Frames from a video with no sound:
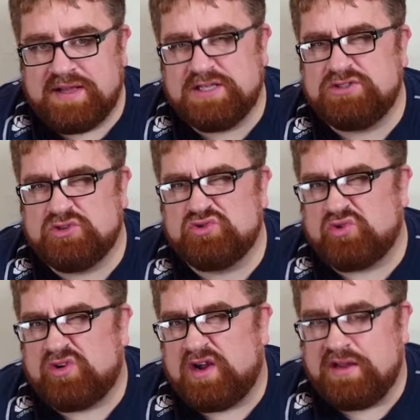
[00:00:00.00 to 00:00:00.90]
it's just
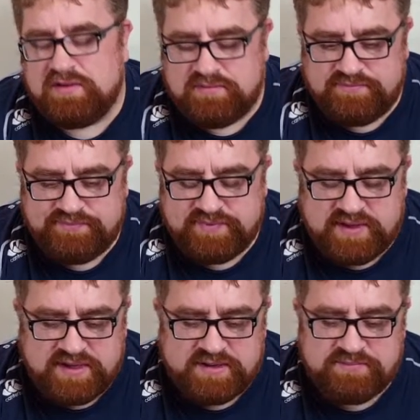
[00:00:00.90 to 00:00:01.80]
all right.
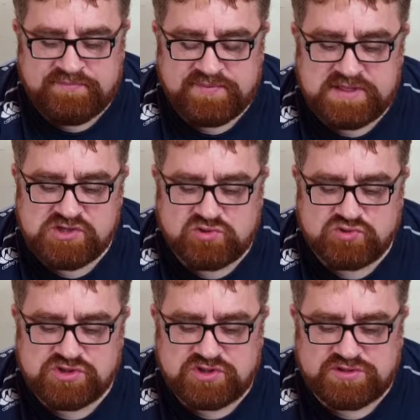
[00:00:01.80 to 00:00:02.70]
He's
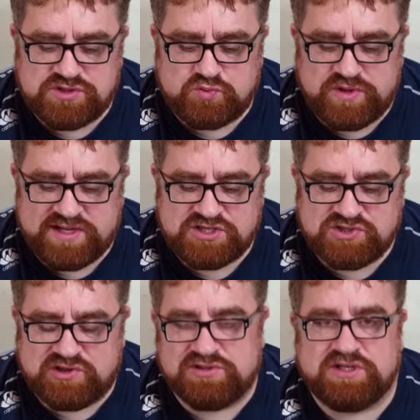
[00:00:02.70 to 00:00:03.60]
also got this weird
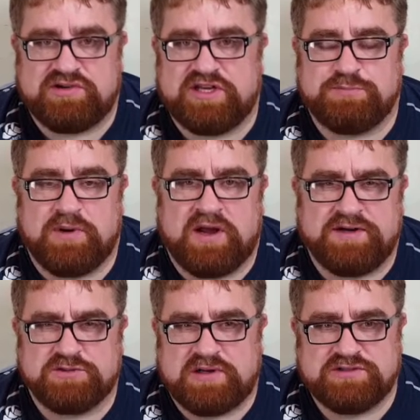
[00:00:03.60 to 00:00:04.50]
sword that creates blind
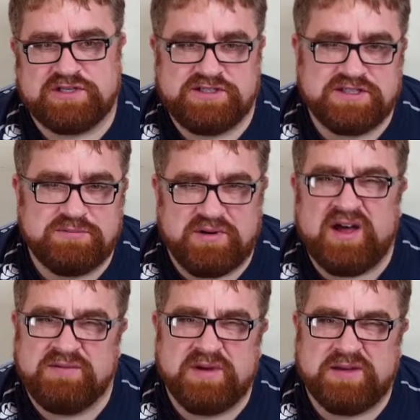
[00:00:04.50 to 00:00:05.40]
as well, so he's going to
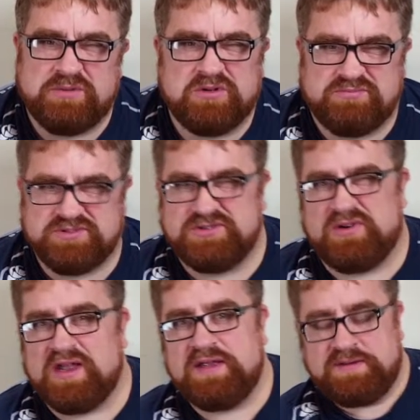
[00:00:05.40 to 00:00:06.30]
blind people sooner
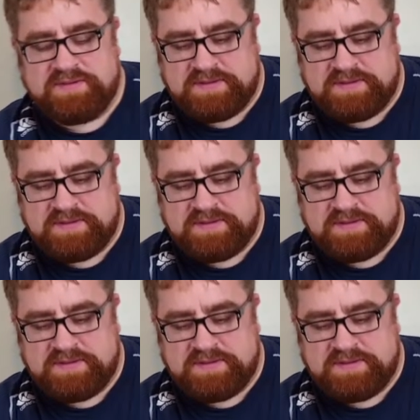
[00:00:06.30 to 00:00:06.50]
or later.